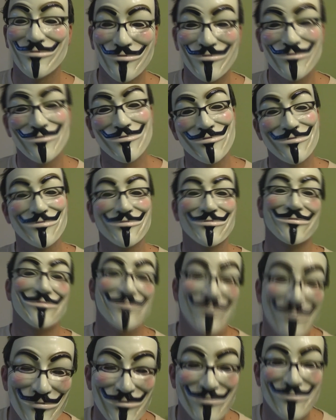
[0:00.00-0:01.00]
They're obviously
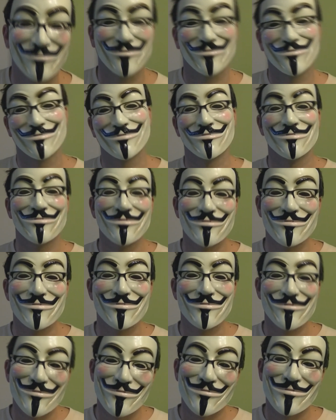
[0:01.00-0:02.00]
useless at their job
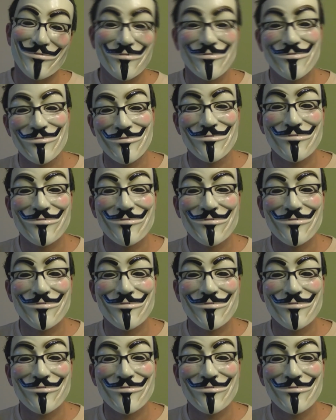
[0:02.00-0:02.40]
because they got